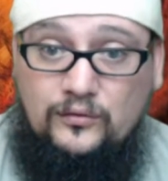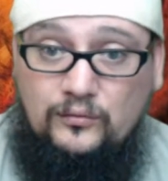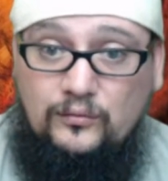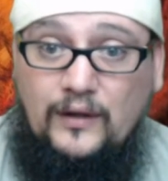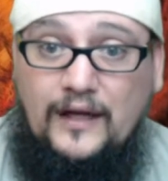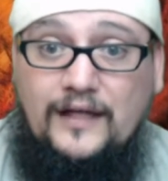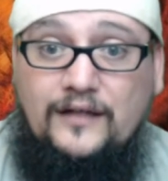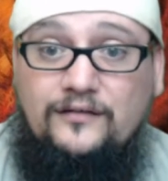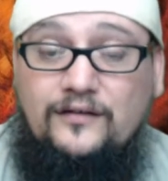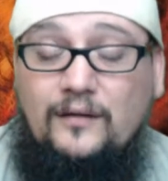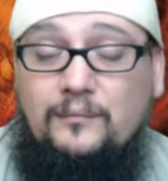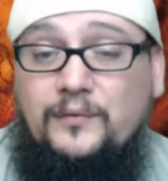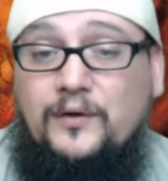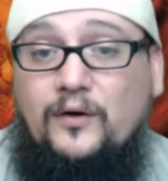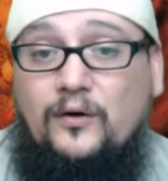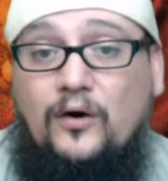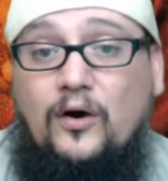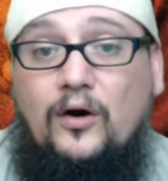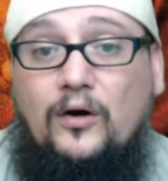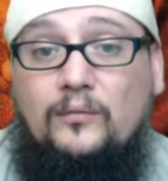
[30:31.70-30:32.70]
to raise
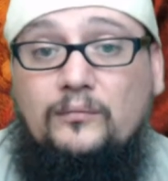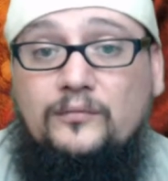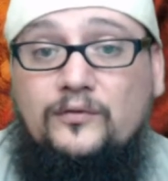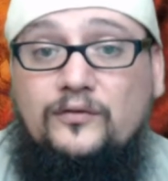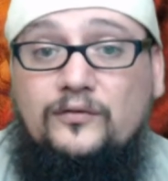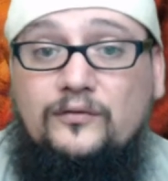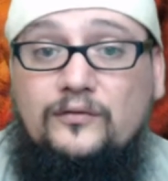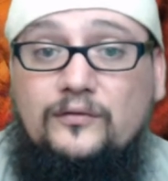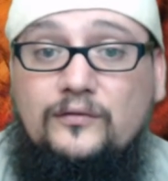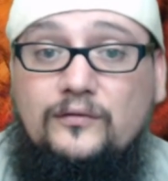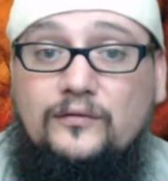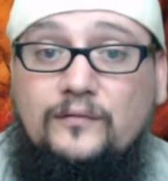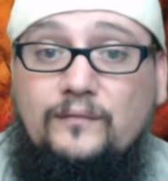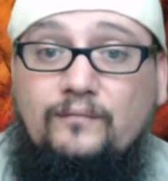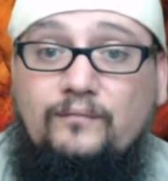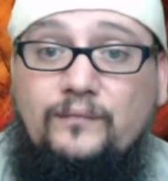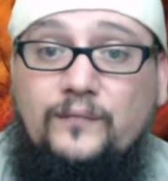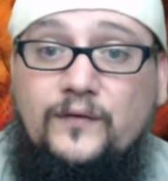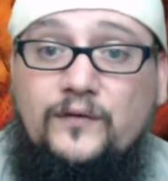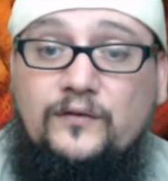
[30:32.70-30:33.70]
up your arms
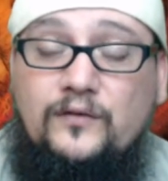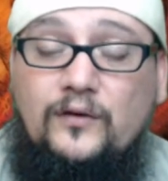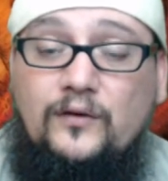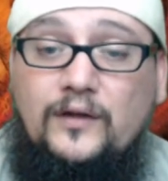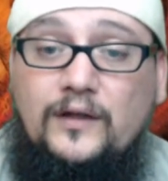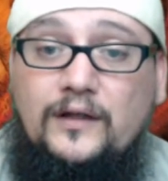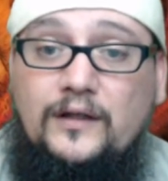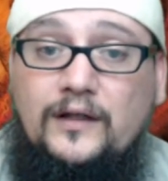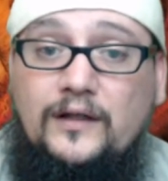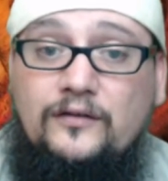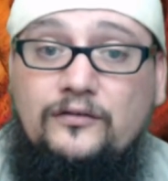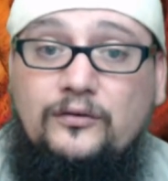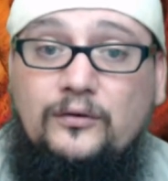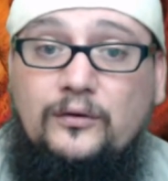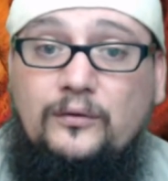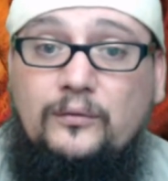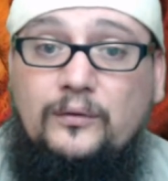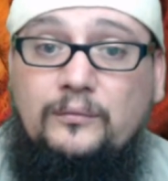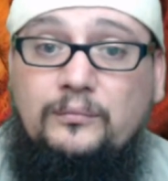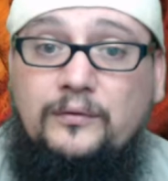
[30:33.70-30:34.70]
so that
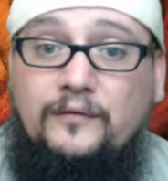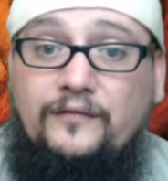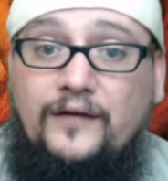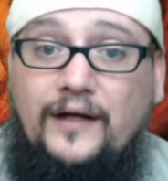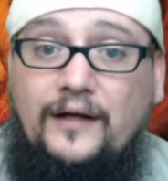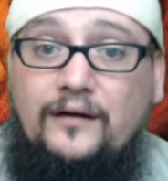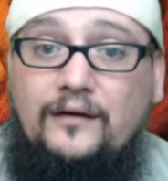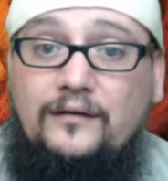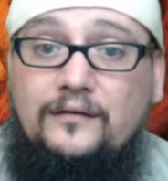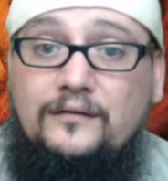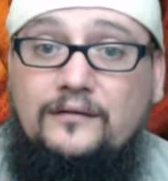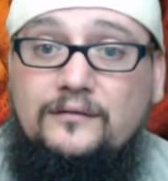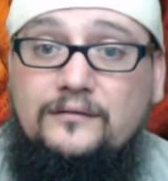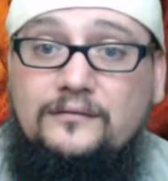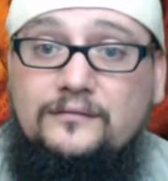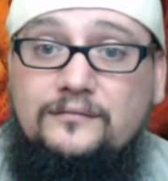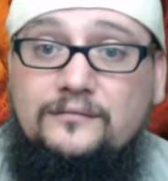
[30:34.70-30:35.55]
Israel would prevail.